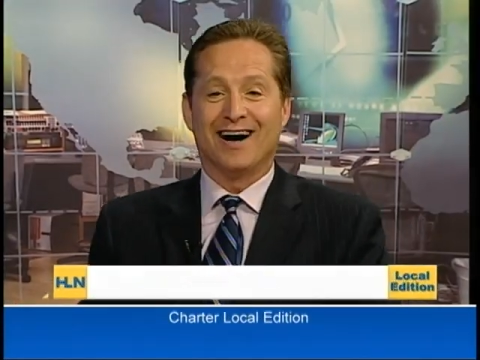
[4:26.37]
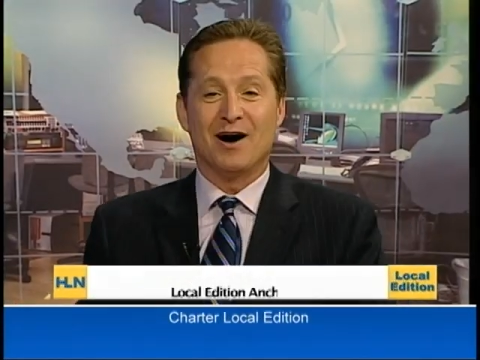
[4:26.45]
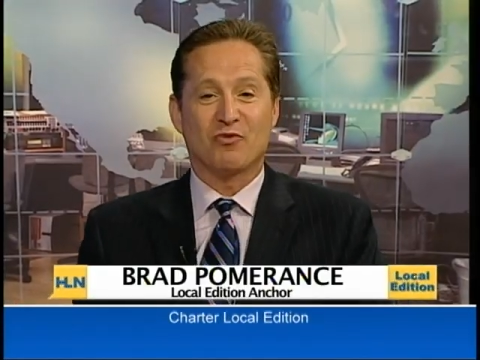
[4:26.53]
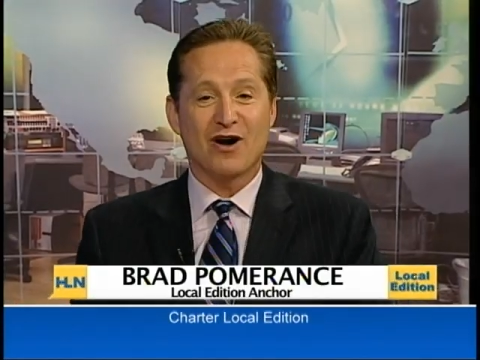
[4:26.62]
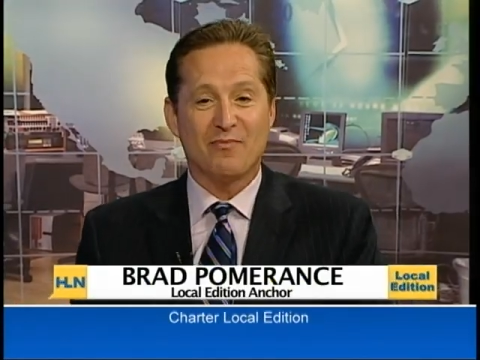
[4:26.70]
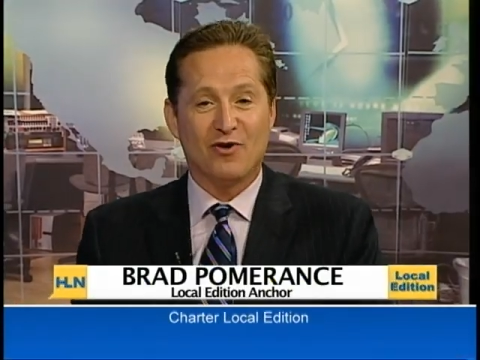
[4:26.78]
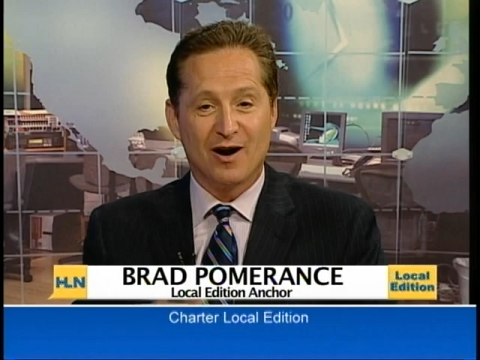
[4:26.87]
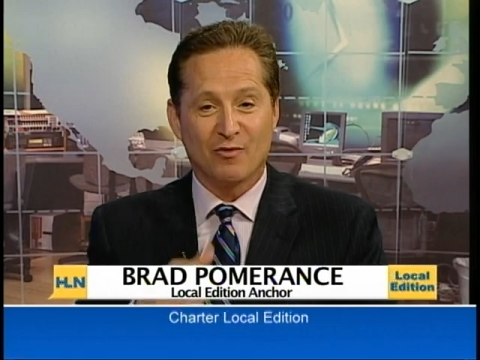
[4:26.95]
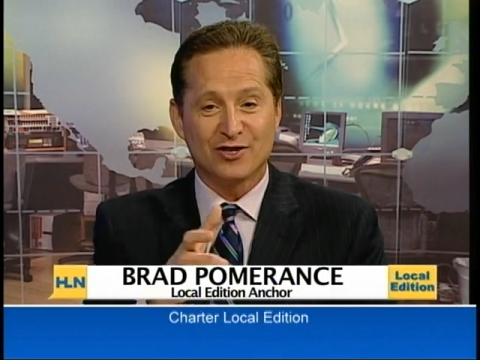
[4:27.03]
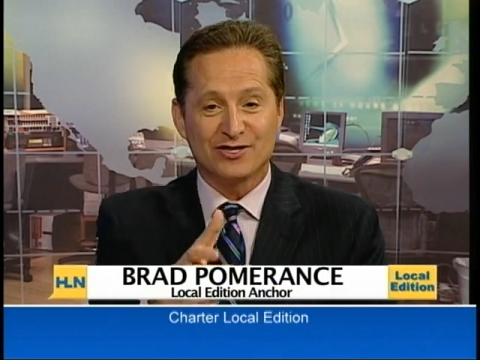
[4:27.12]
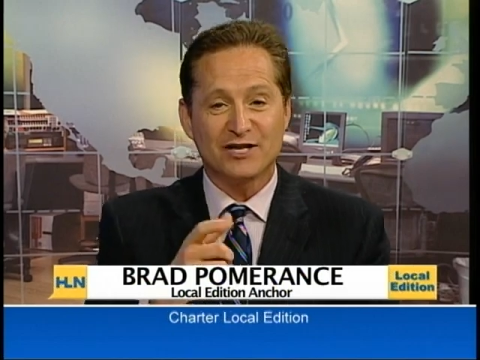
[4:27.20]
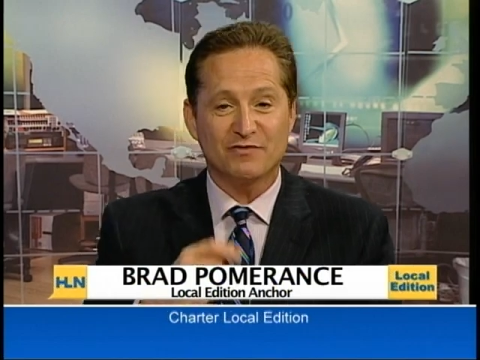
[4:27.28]
I'm Brad
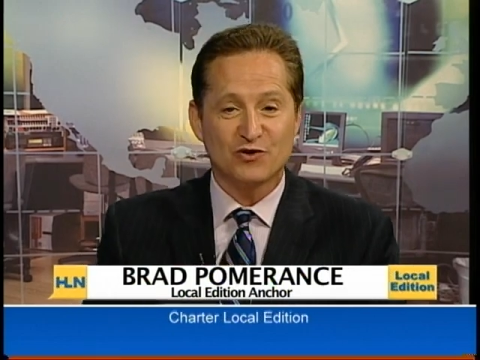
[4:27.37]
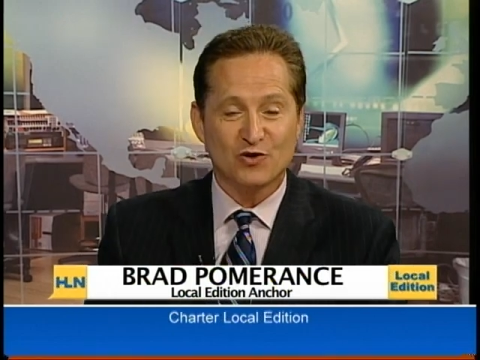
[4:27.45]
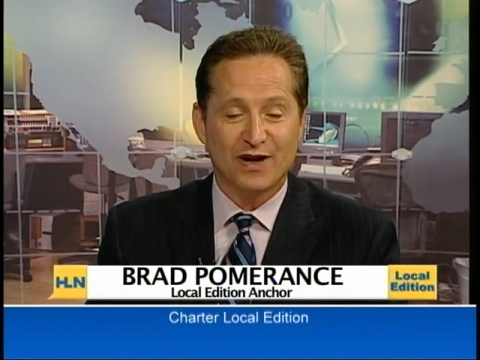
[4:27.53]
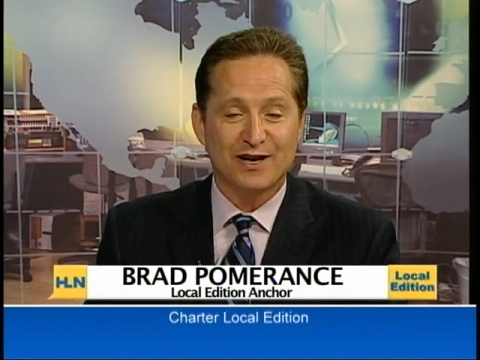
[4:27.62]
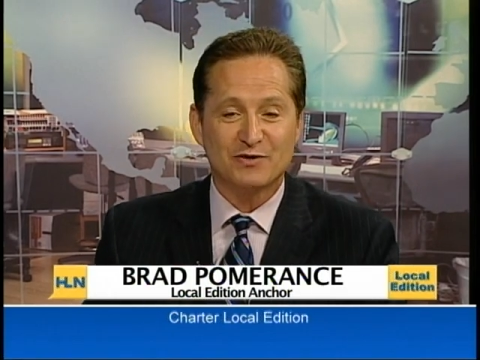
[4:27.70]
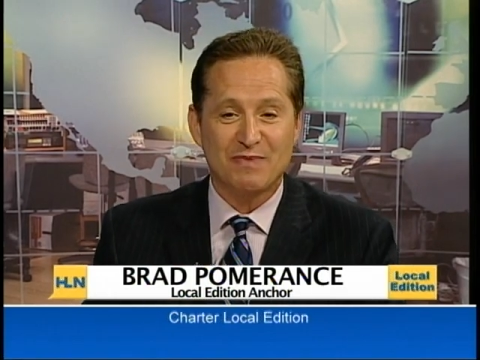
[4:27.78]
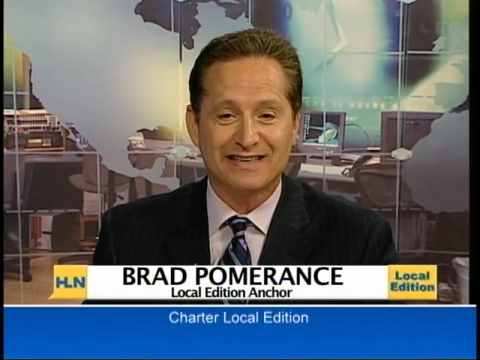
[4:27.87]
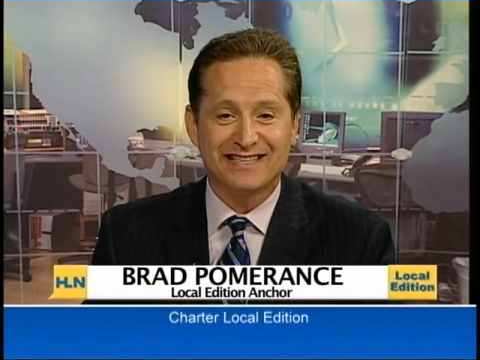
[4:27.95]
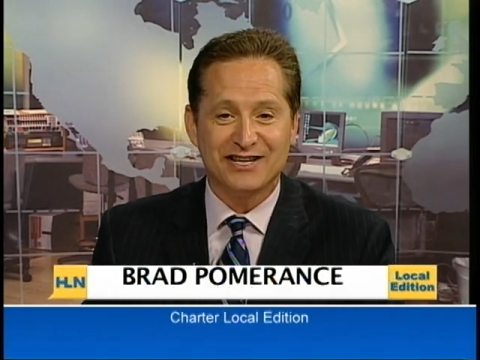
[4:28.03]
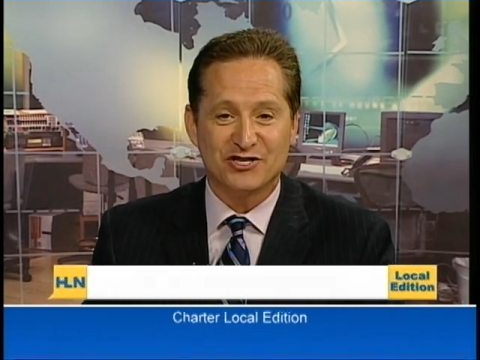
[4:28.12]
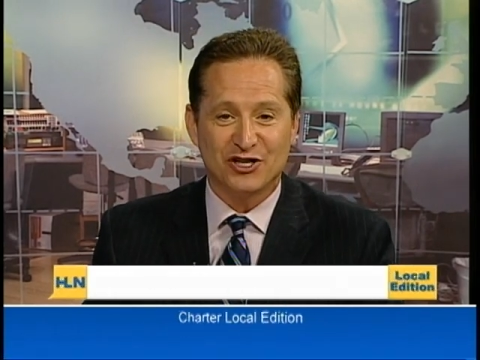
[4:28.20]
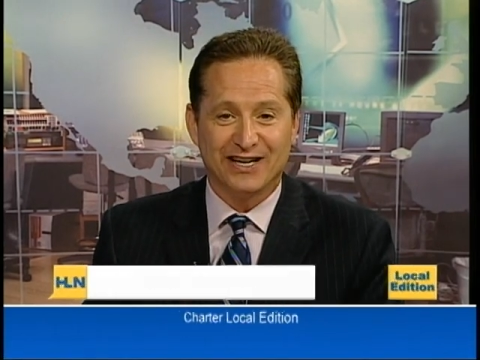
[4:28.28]
Pomeranz. Thanks for joining us. Back to
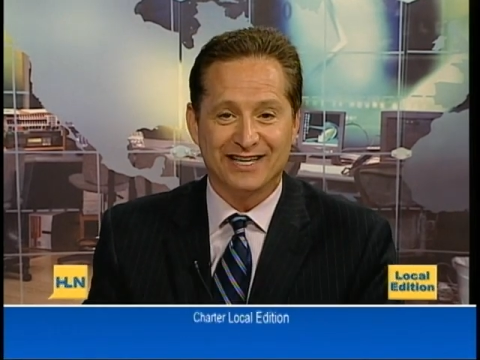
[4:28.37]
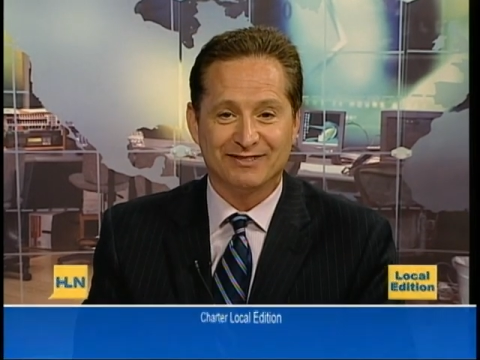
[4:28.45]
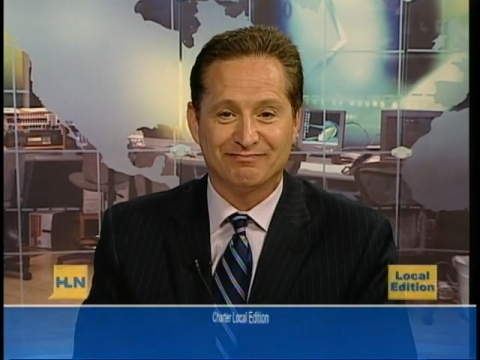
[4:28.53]
HLN.